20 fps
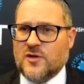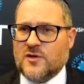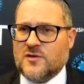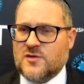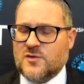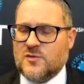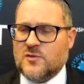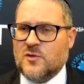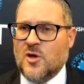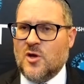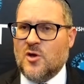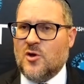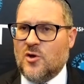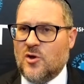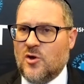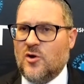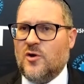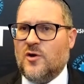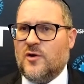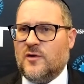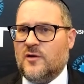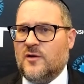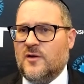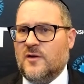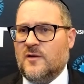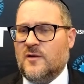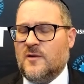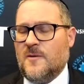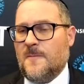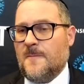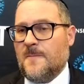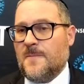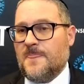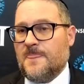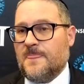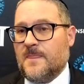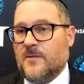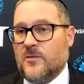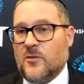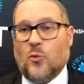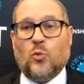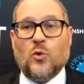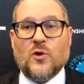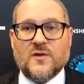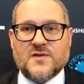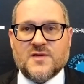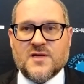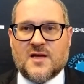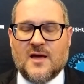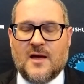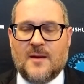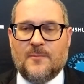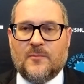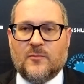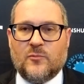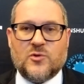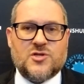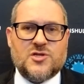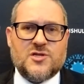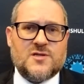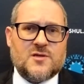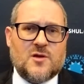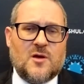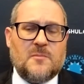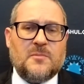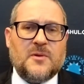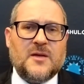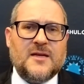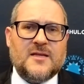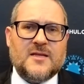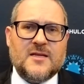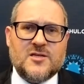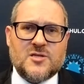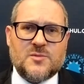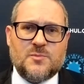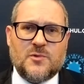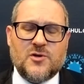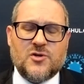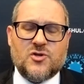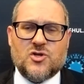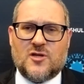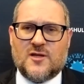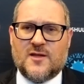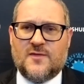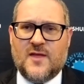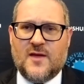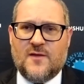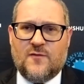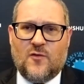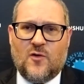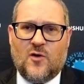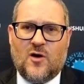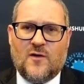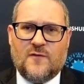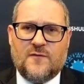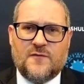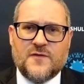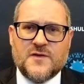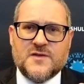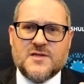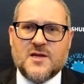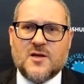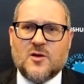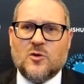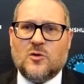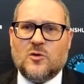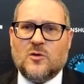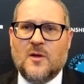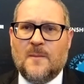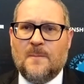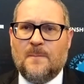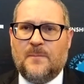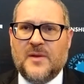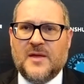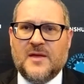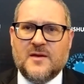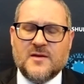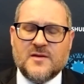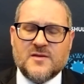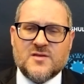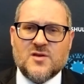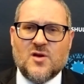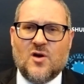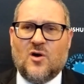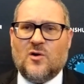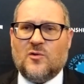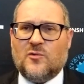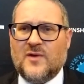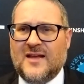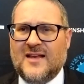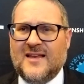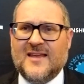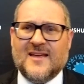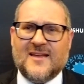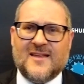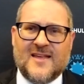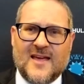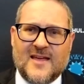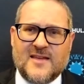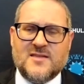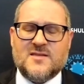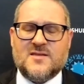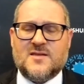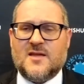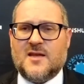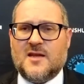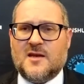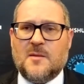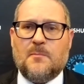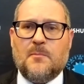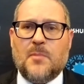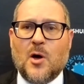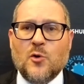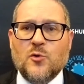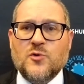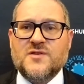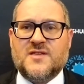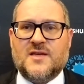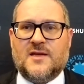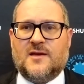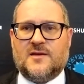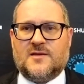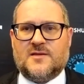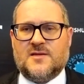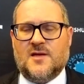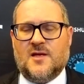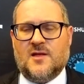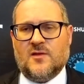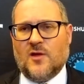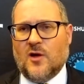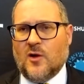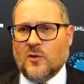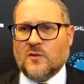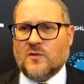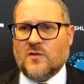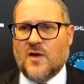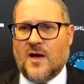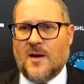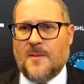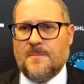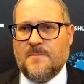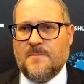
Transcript: to earn the world to come, which is completely spiritual, and therefore our physical beings are really against it and opposing it the whole time.